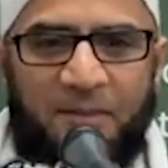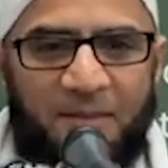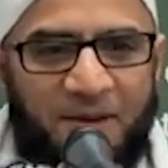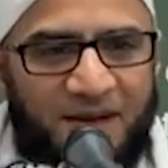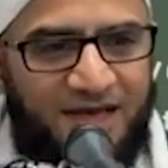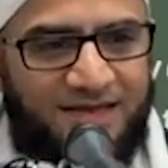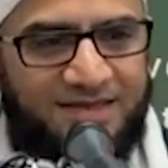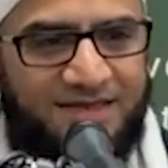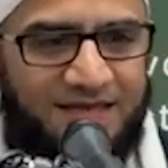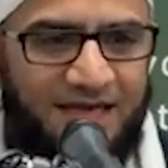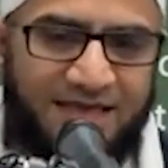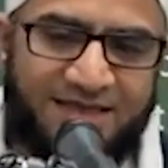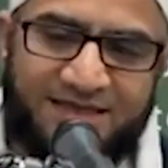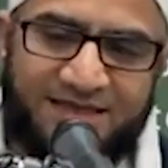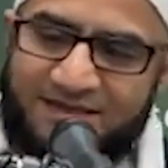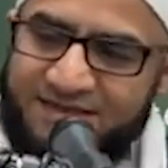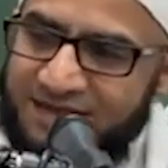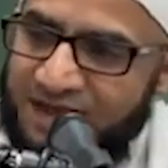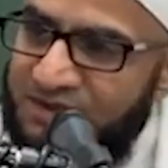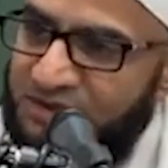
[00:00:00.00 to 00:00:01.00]
A person
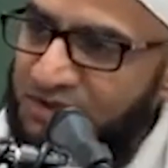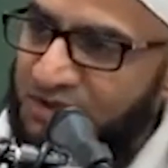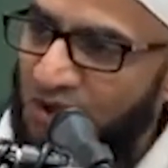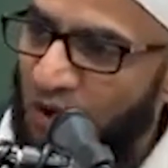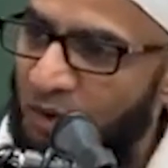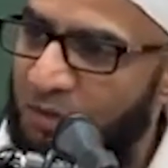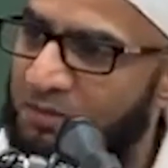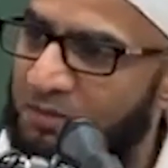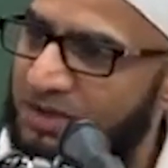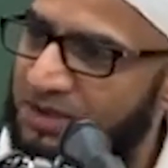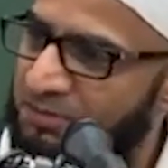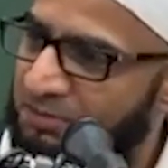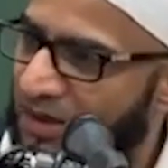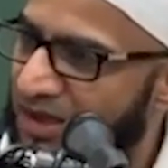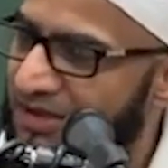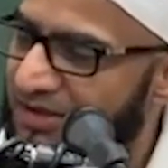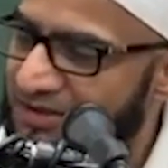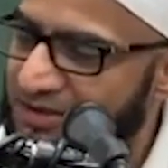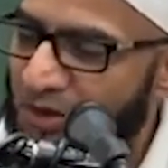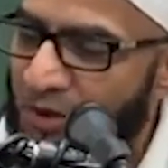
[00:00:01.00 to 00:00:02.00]
exercised so
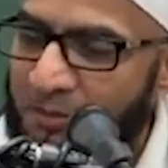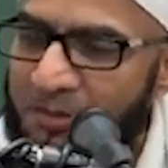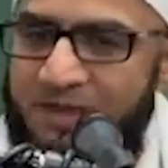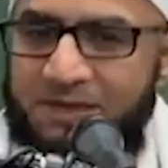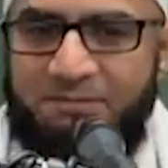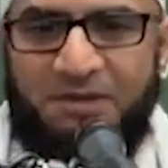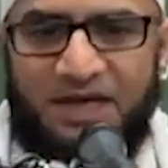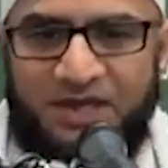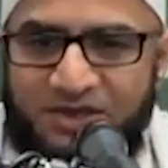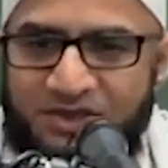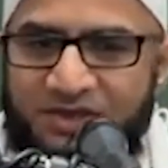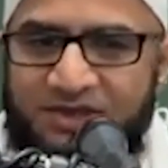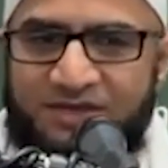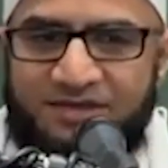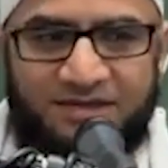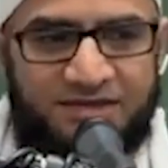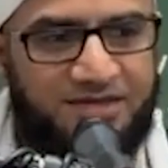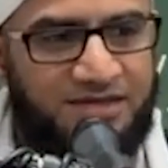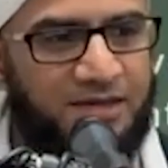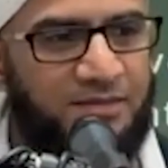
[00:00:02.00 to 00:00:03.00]
much
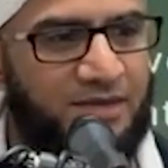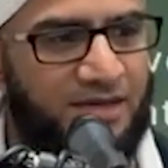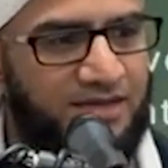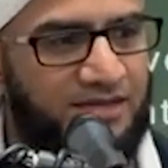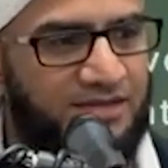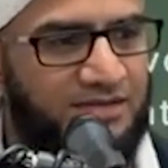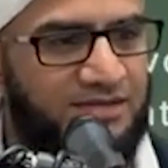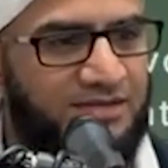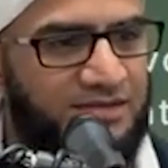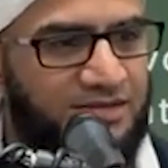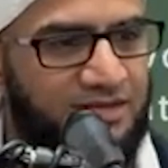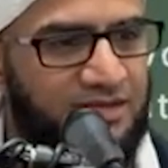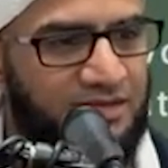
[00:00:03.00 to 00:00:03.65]
patience and sabr